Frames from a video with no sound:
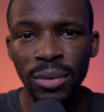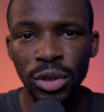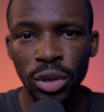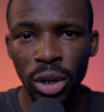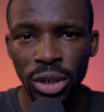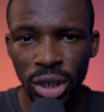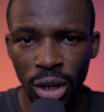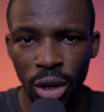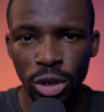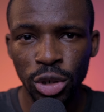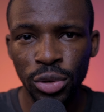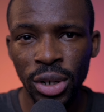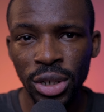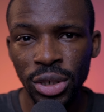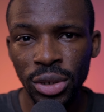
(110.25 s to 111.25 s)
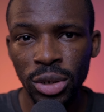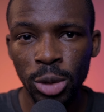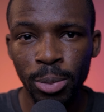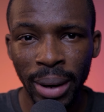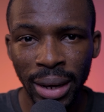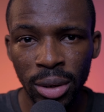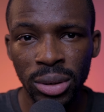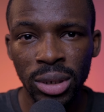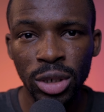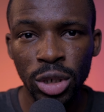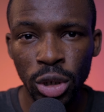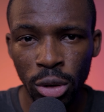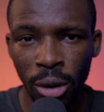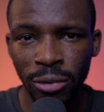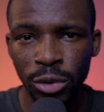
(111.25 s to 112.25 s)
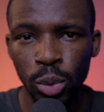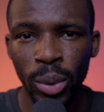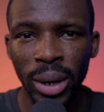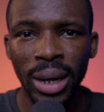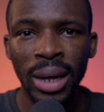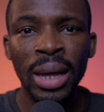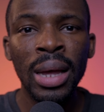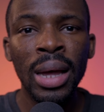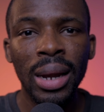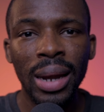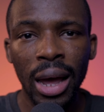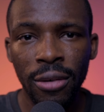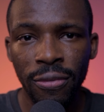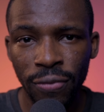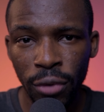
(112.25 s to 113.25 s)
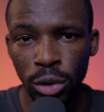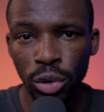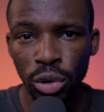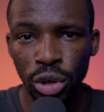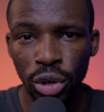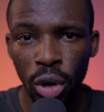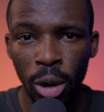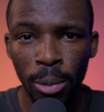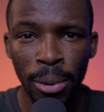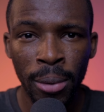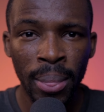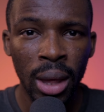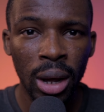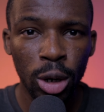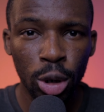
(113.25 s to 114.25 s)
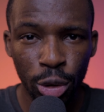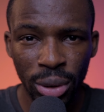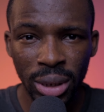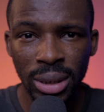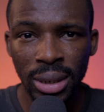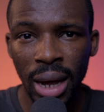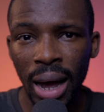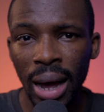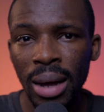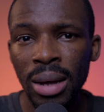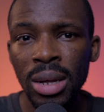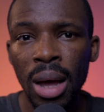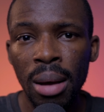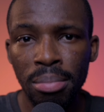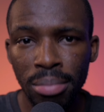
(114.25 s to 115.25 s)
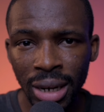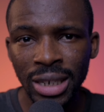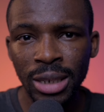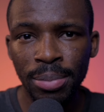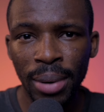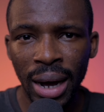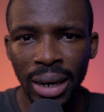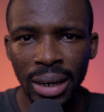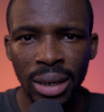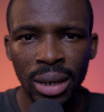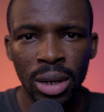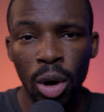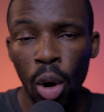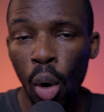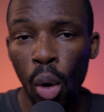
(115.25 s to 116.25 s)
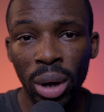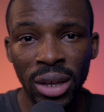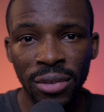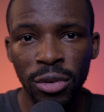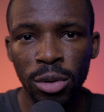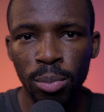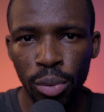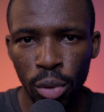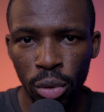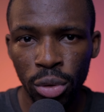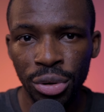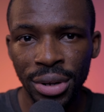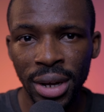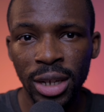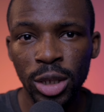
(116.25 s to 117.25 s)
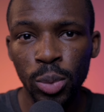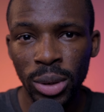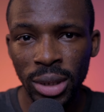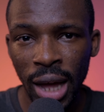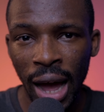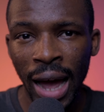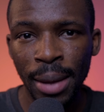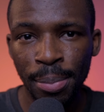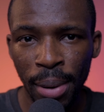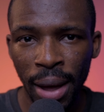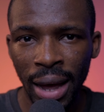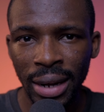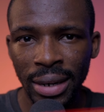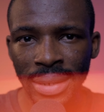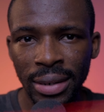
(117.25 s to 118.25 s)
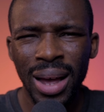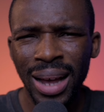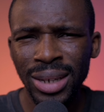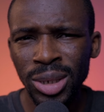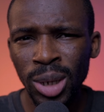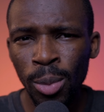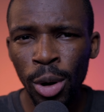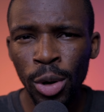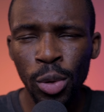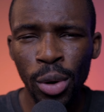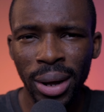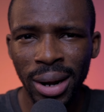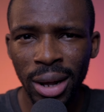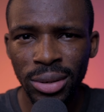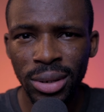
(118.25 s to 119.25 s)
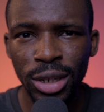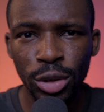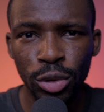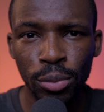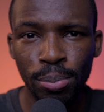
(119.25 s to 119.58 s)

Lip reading: such illustrations by using software like Photoshop, Krita, Medibank, or even Procreate with the iPad. As someone who can actually do